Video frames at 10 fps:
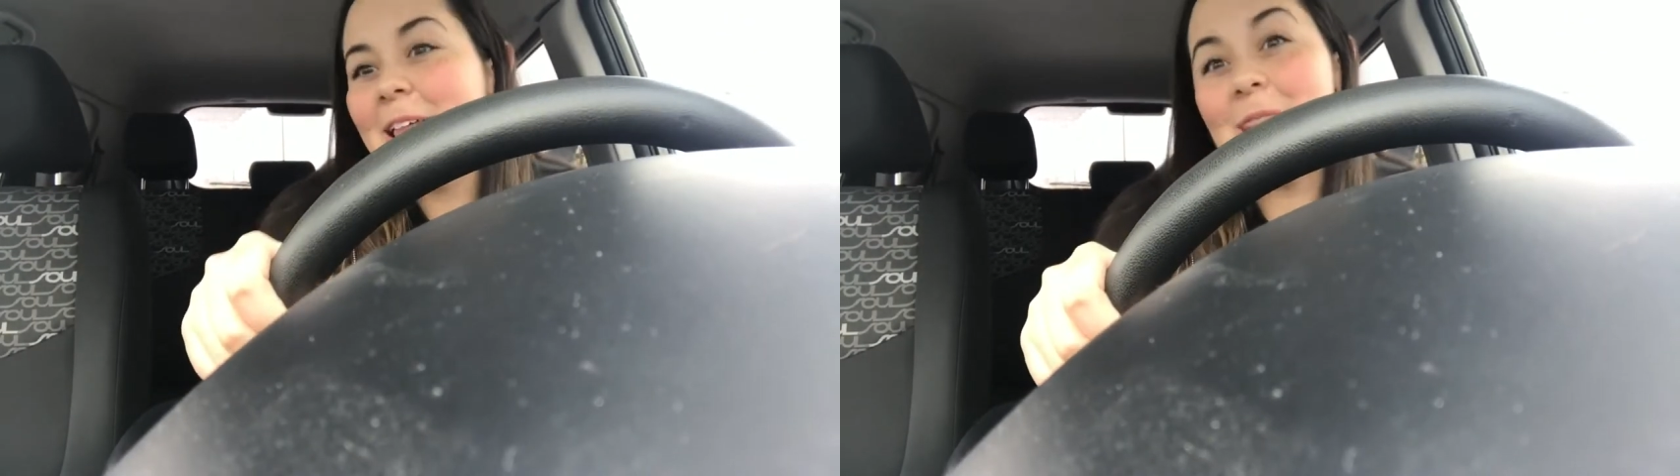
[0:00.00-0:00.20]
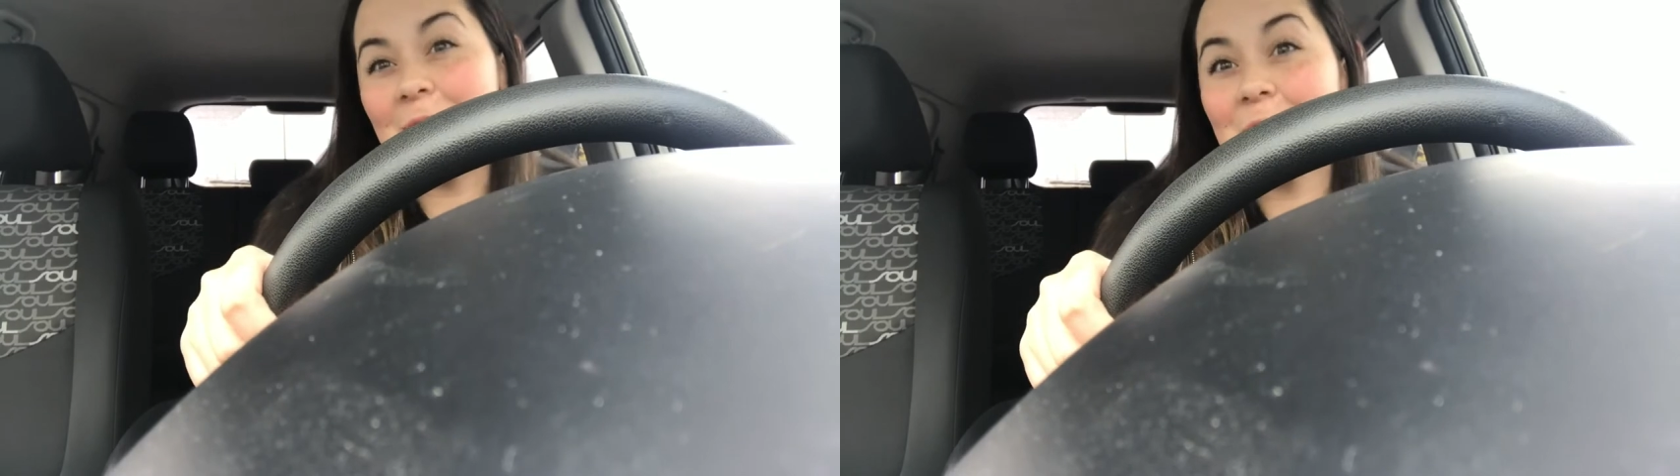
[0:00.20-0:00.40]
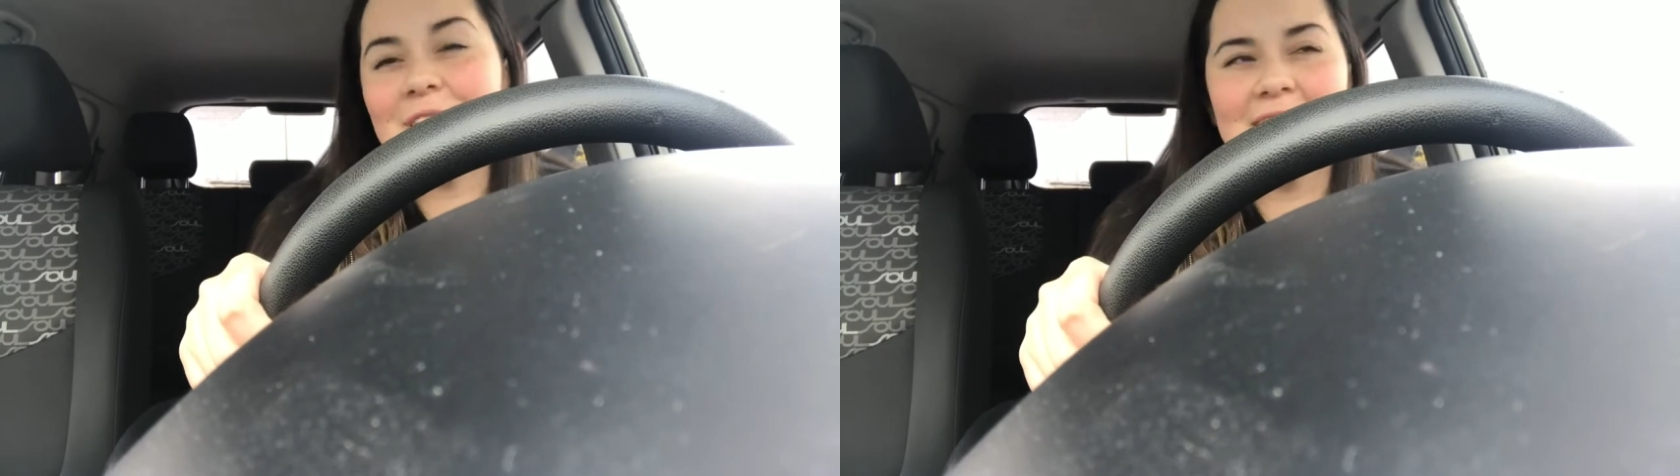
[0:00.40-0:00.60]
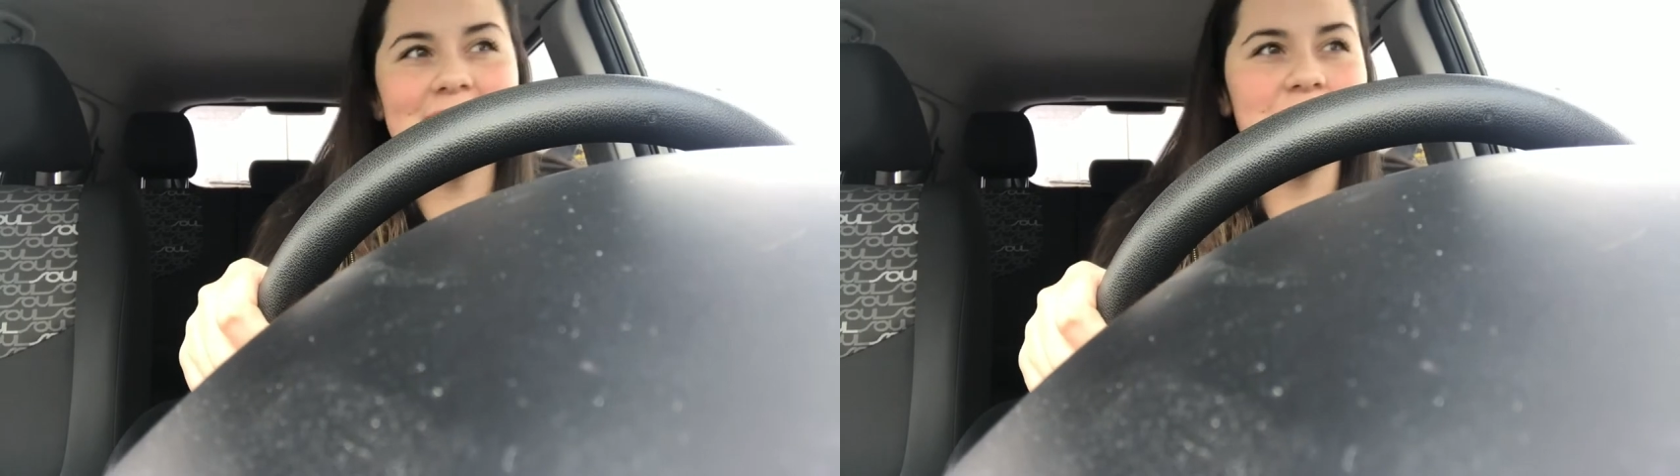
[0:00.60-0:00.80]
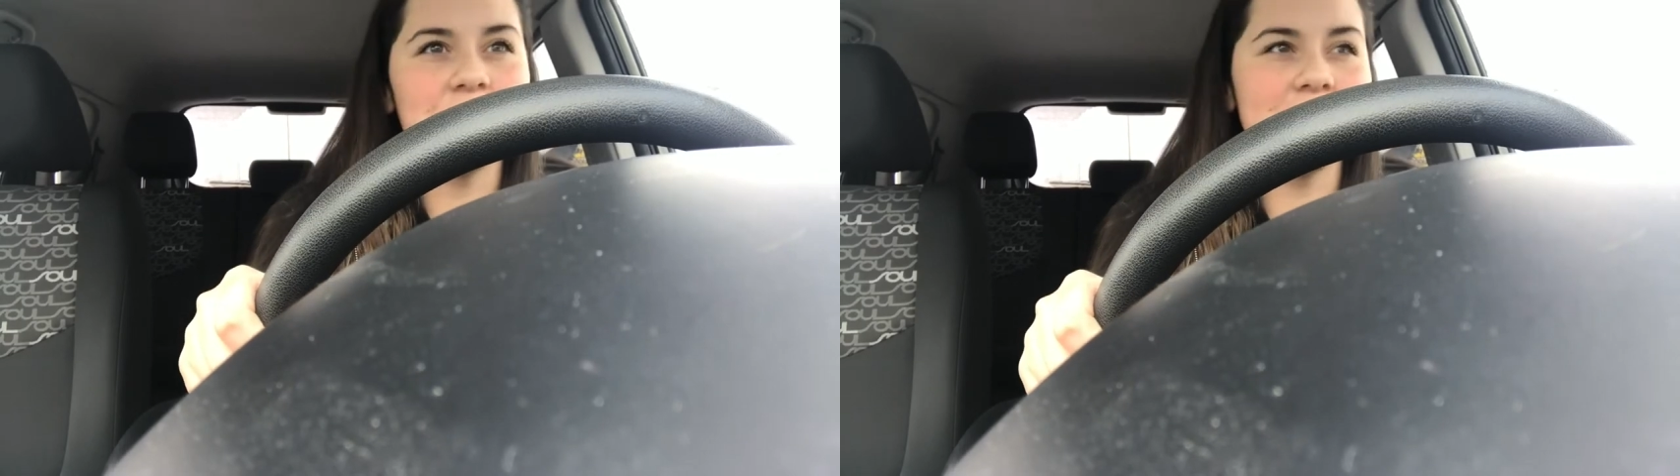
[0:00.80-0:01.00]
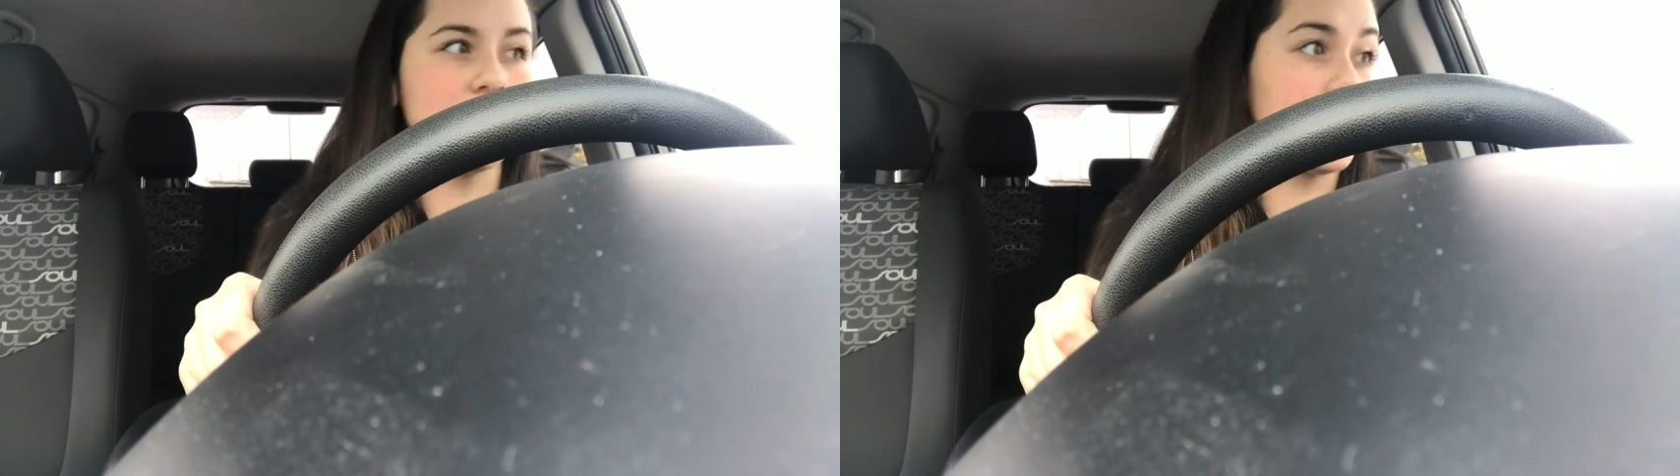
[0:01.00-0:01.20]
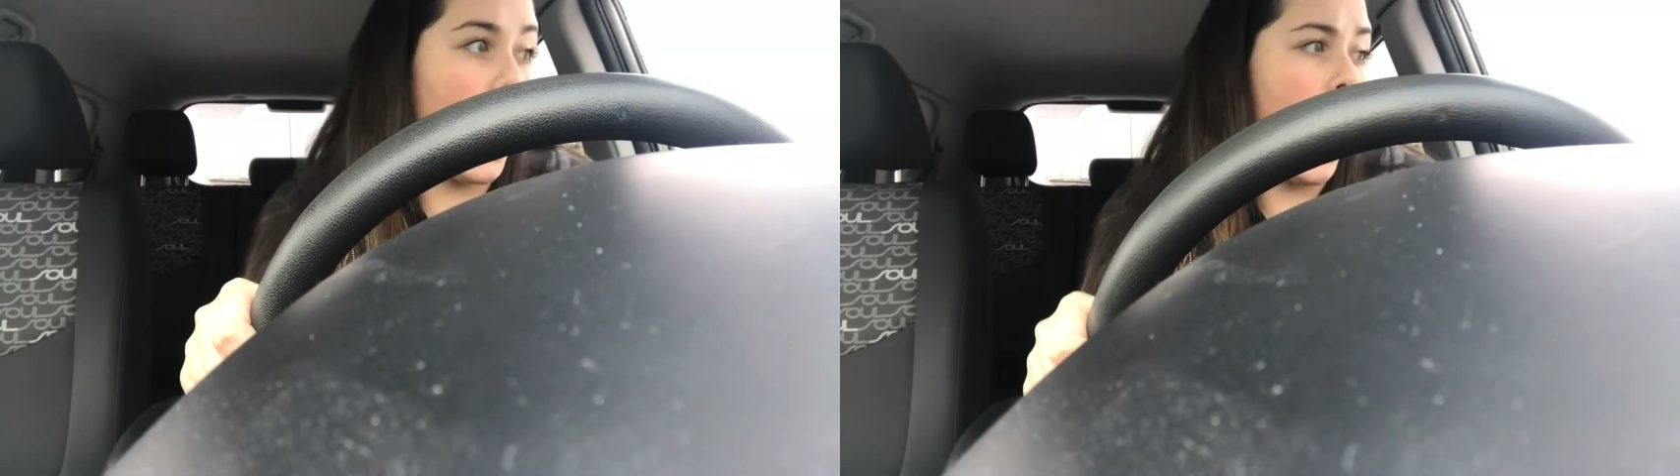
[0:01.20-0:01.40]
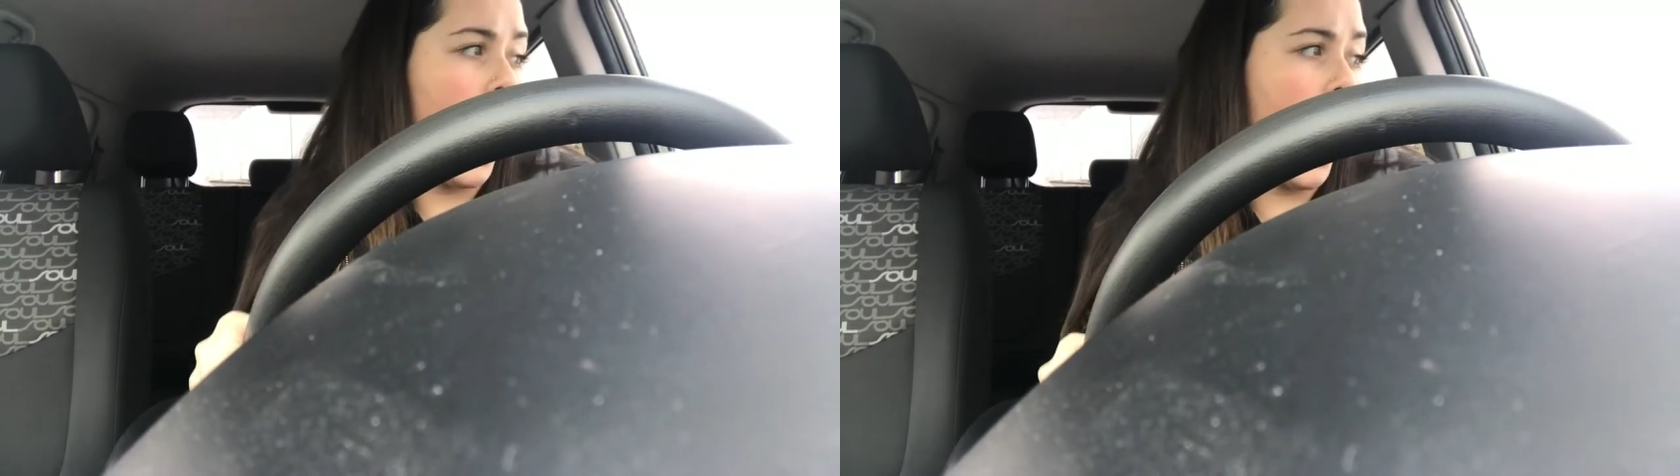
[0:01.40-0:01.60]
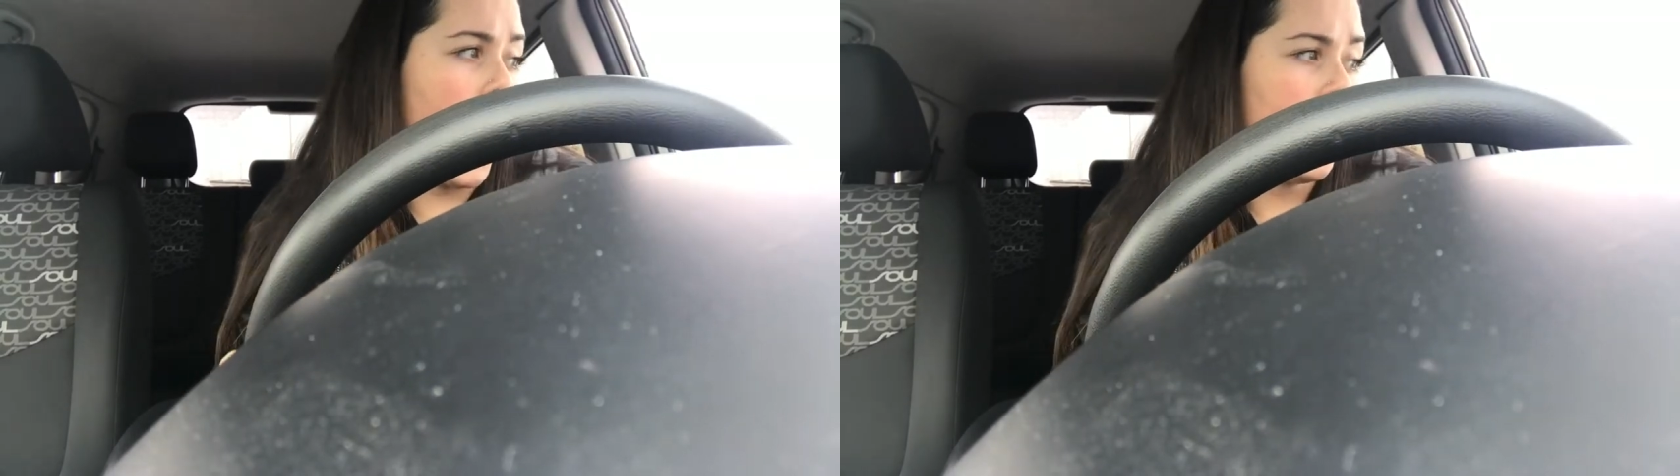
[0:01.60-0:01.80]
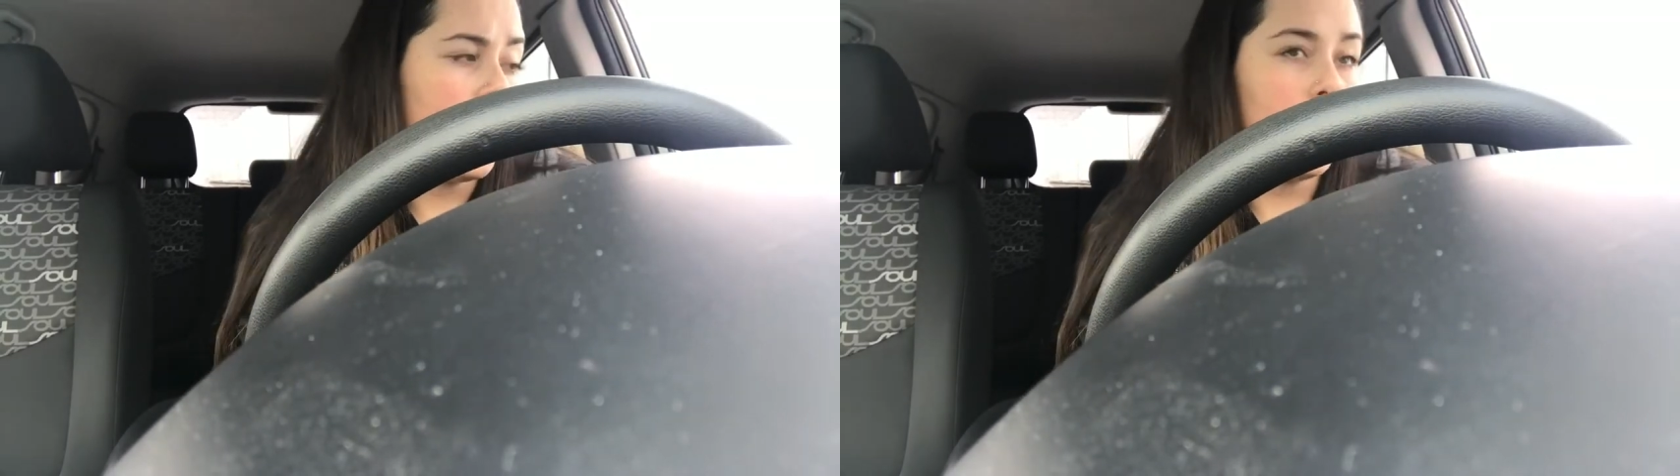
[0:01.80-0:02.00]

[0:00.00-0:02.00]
literally 19 degrees. Oh,